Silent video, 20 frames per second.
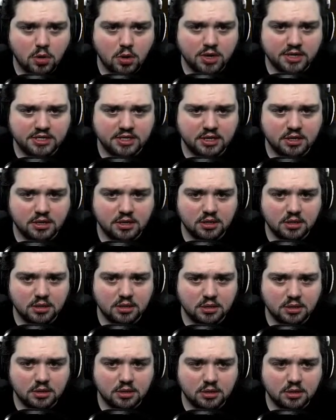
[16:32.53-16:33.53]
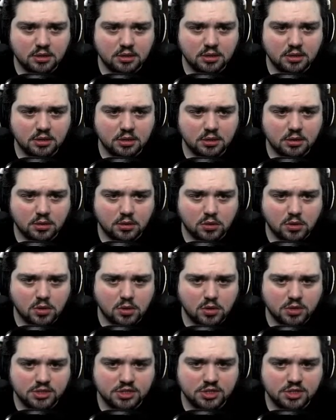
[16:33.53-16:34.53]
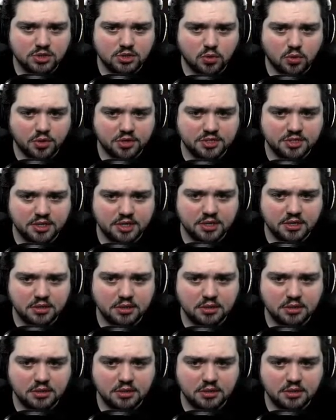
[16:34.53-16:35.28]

Is it? Oh, it's this door, isn't it?